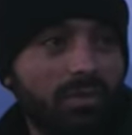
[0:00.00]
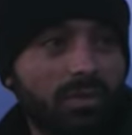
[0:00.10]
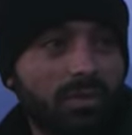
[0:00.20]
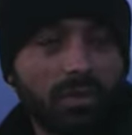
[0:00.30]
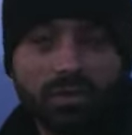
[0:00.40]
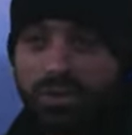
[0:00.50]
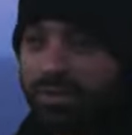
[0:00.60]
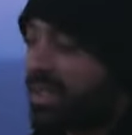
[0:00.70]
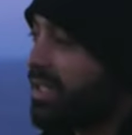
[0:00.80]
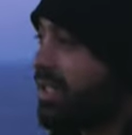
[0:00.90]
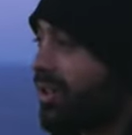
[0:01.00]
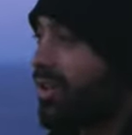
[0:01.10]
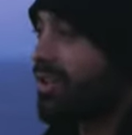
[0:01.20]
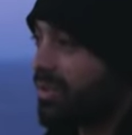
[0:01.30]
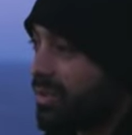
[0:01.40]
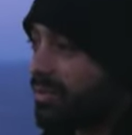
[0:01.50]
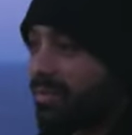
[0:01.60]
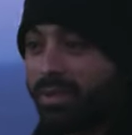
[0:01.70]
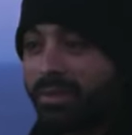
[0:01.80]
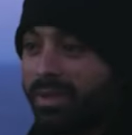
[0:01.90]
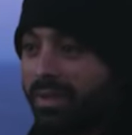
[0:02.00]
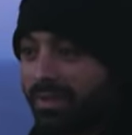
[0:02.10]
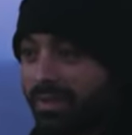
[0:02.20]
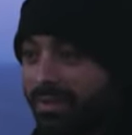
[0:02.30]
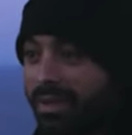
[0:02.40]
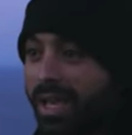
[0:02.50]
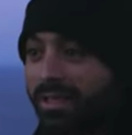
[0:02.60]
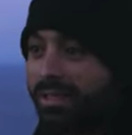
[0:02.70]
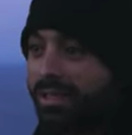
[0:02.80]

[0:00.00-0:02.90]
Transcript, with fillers: it was so dangerous also for me tonight